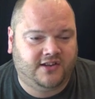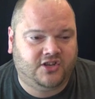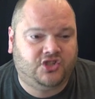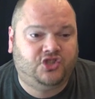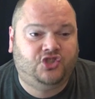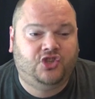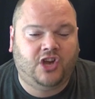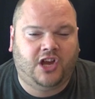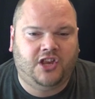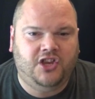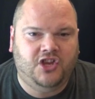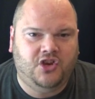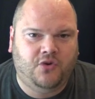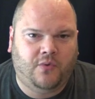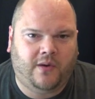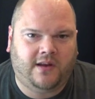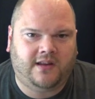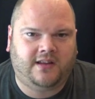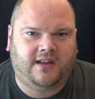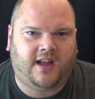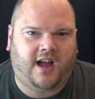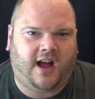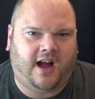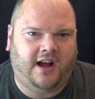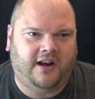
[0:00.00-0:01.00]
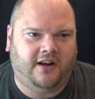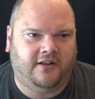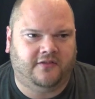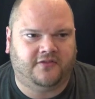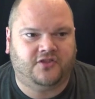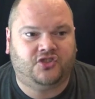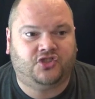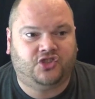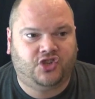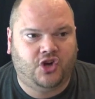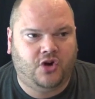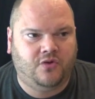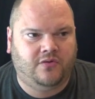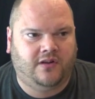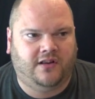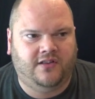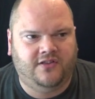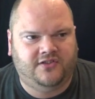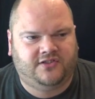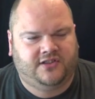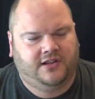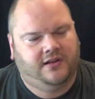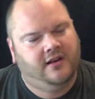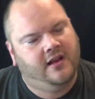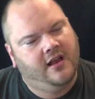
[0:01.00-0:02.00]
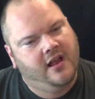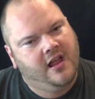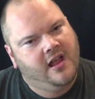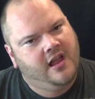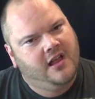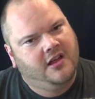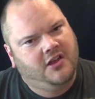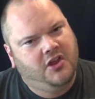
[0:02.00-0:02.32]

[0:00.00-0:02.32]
as genuine kind of students, and